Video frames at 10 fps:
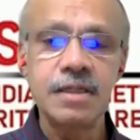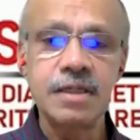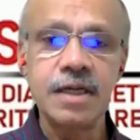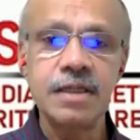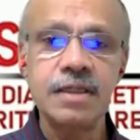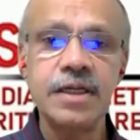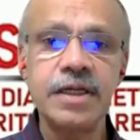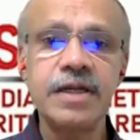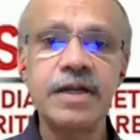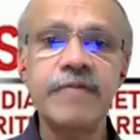the
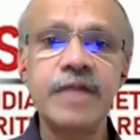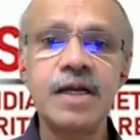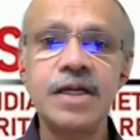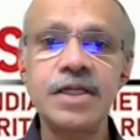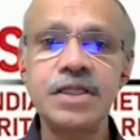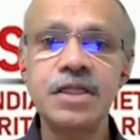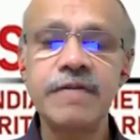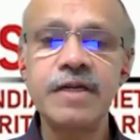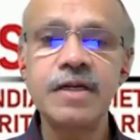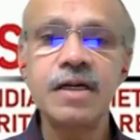degree of dilatation of
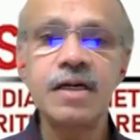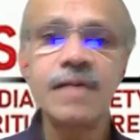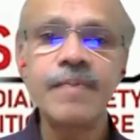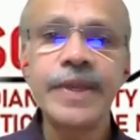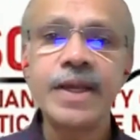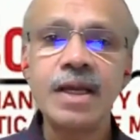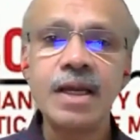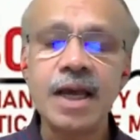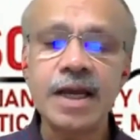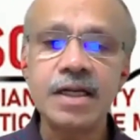the ventricle,
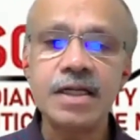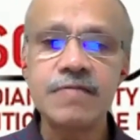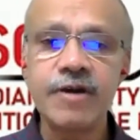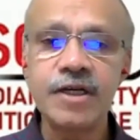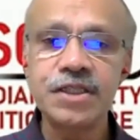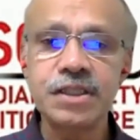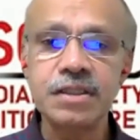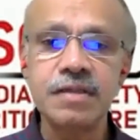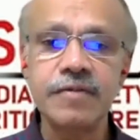and its function.